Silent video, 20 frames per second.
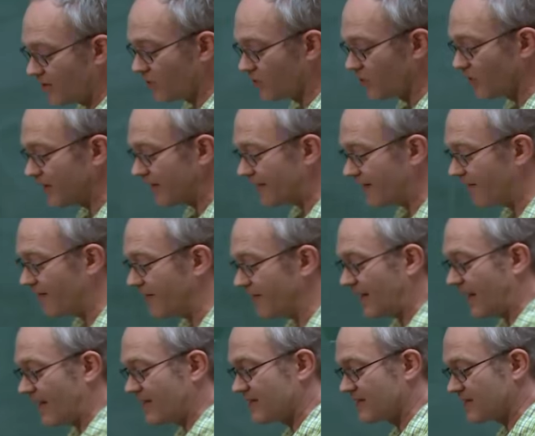your nonlinearity
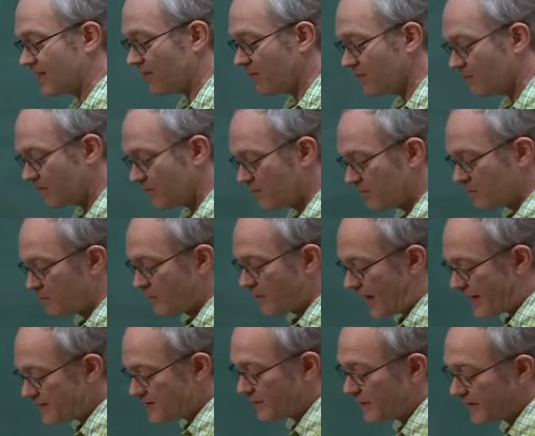has
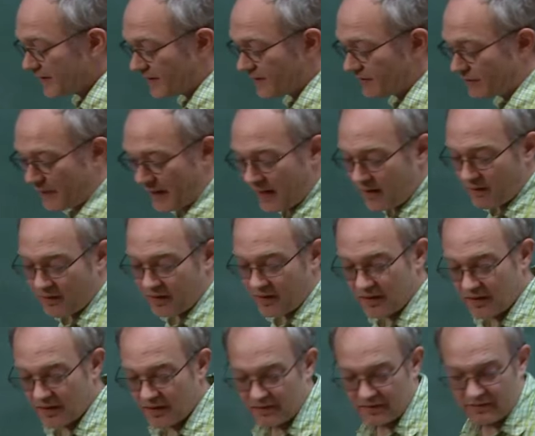a big enough power,
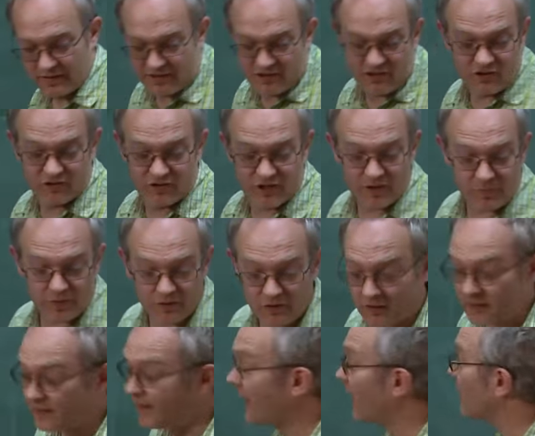that's simply not going to